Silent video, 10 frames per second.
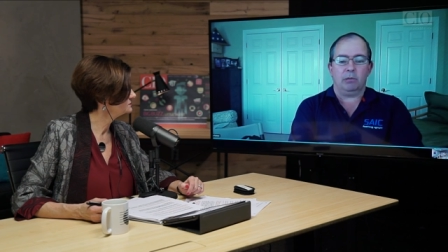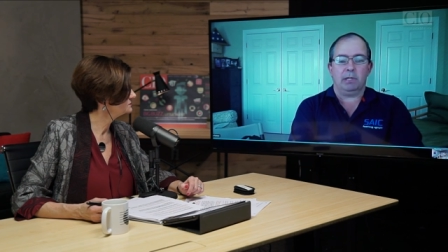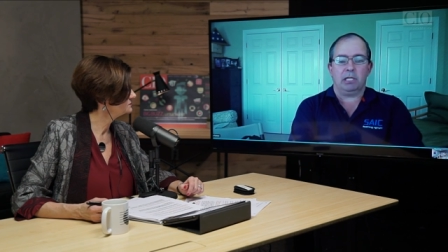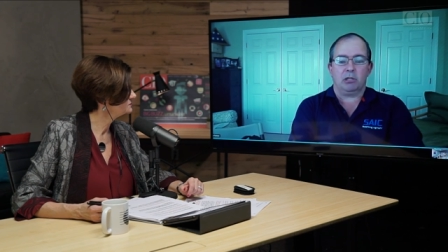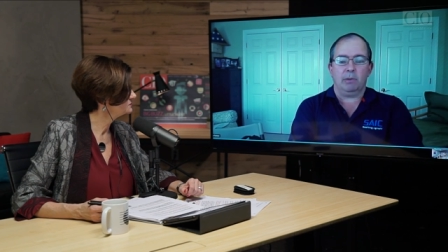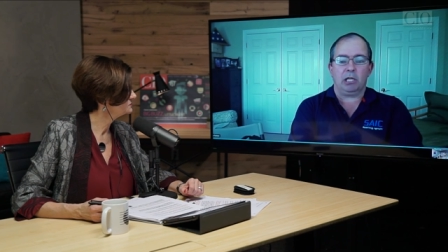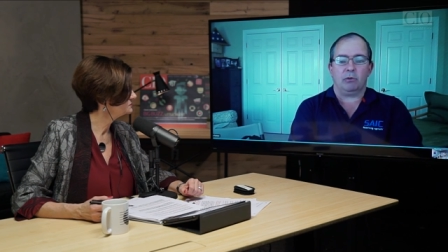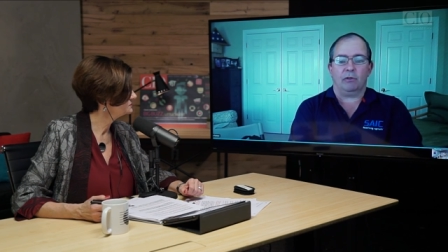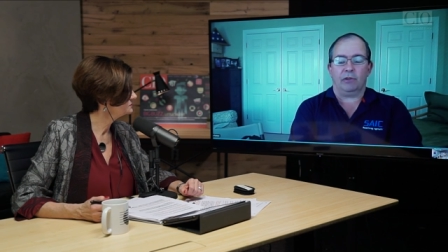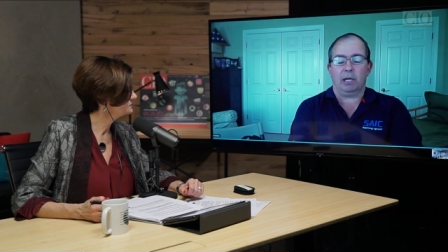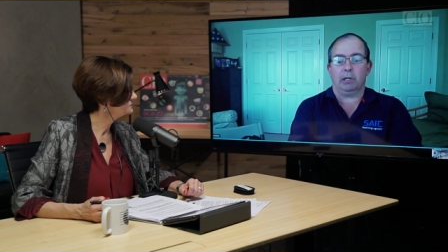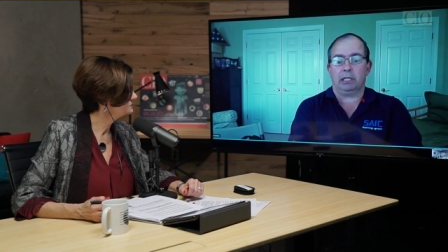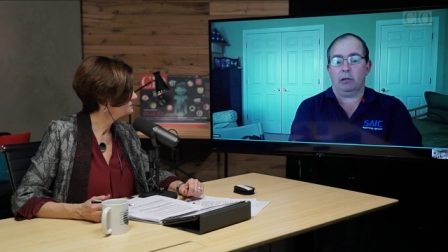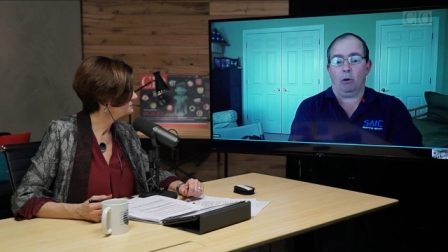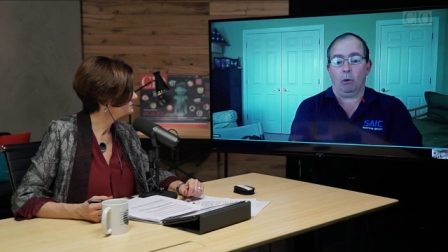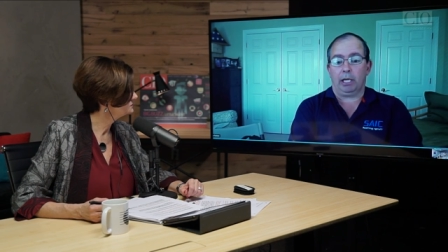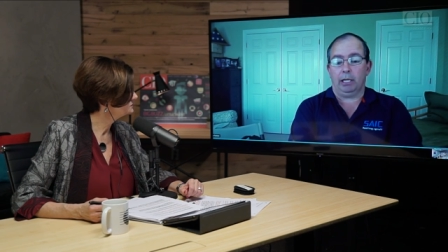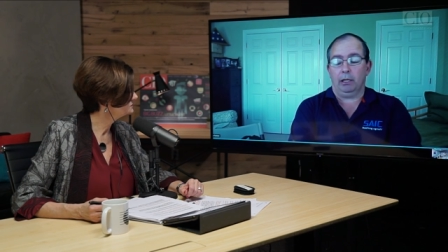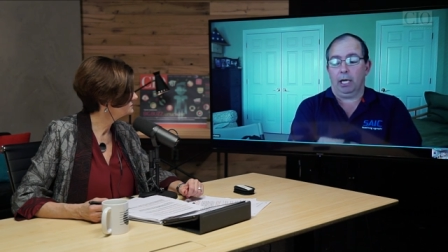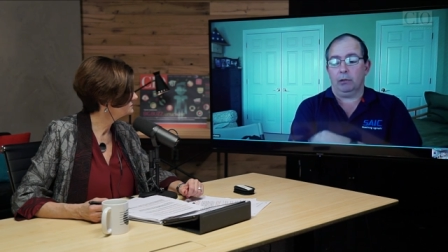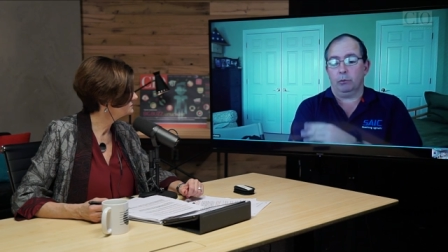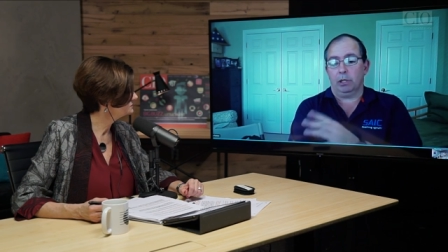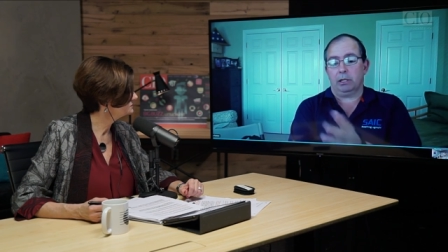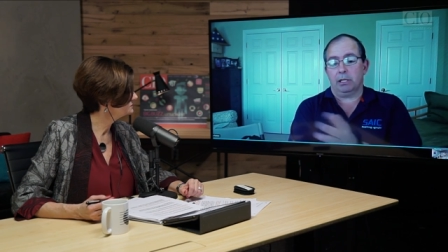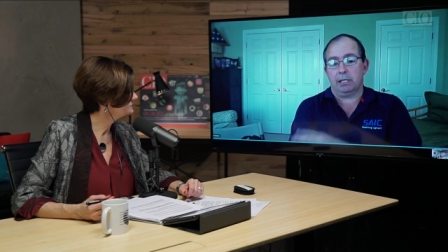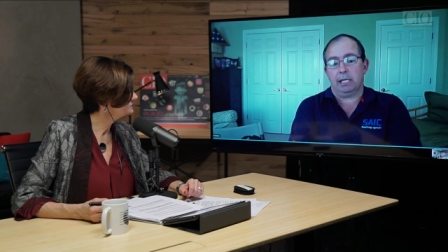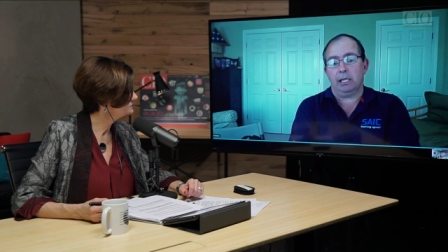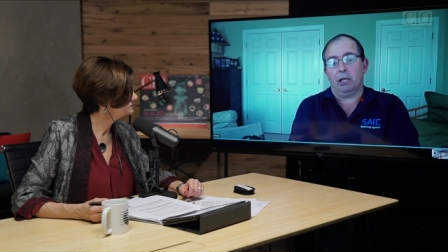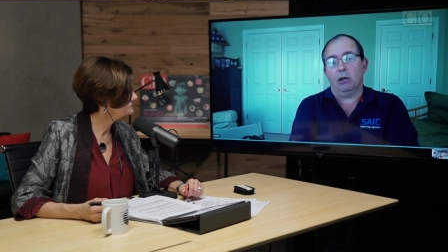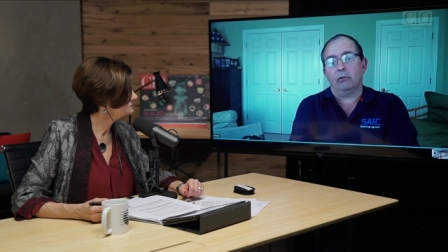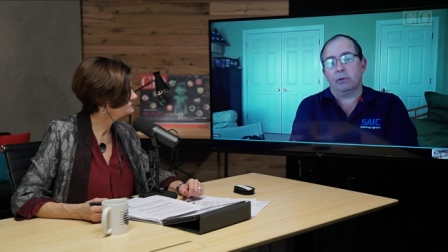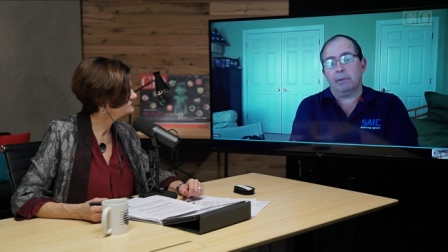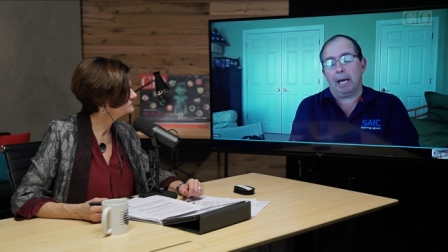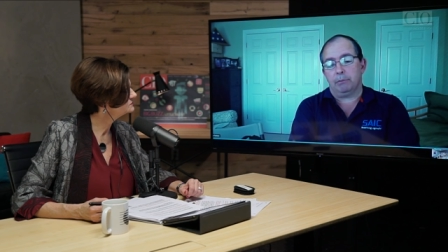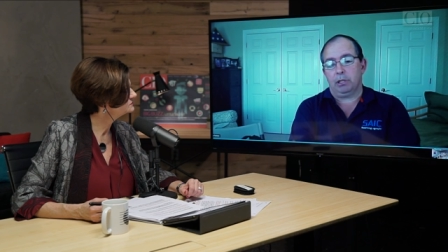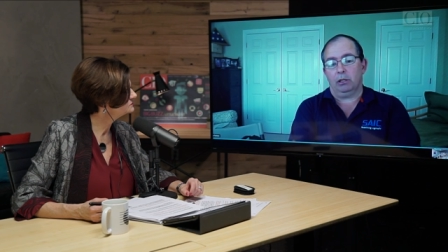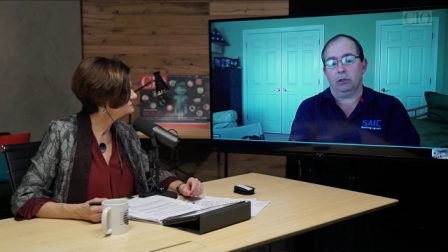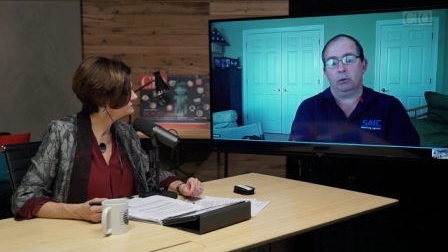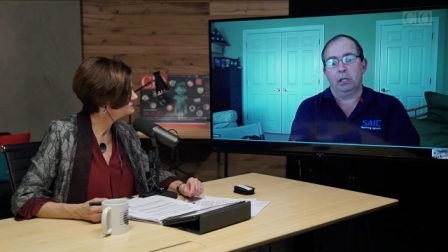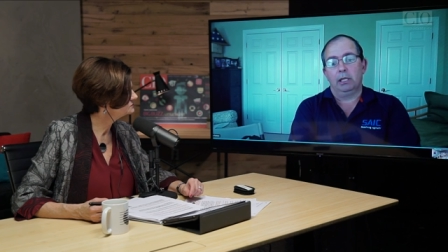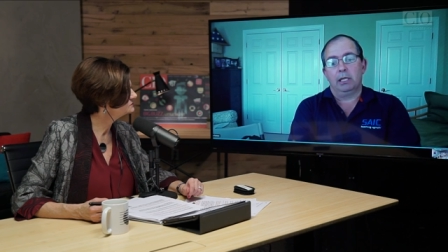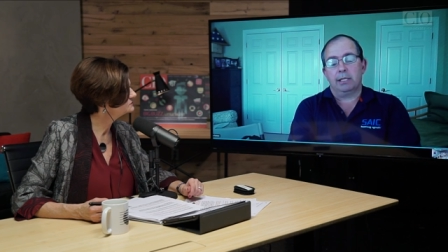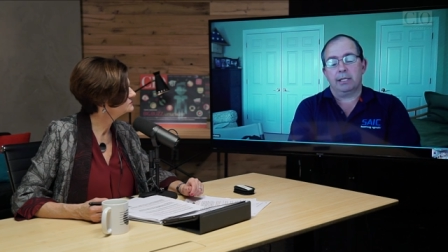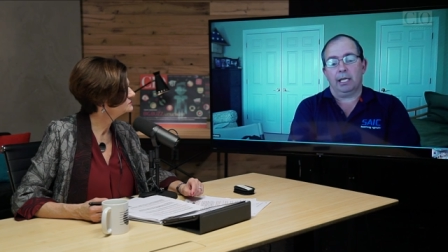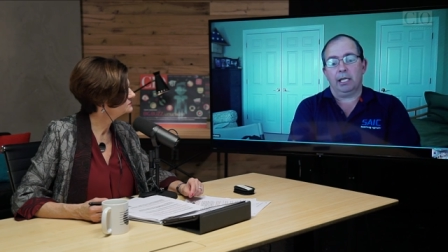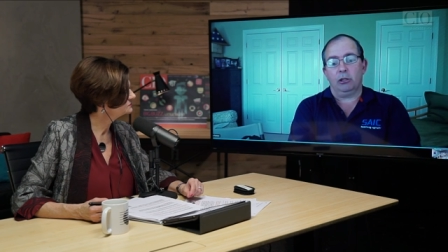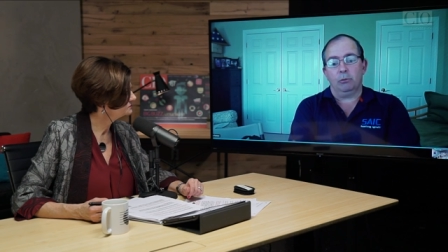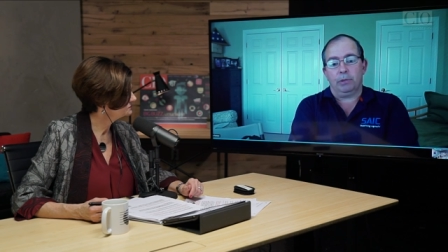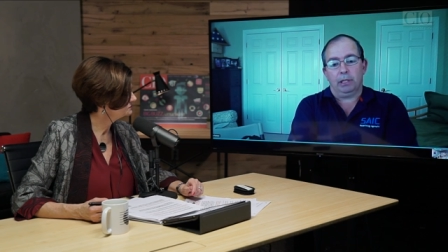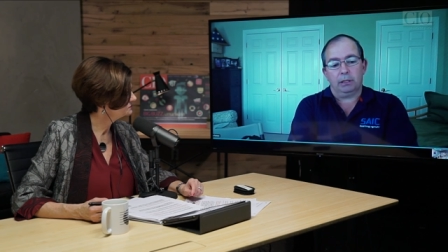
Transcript: business management framework they were working on with the CEO from Apptio, Sunny Gupta.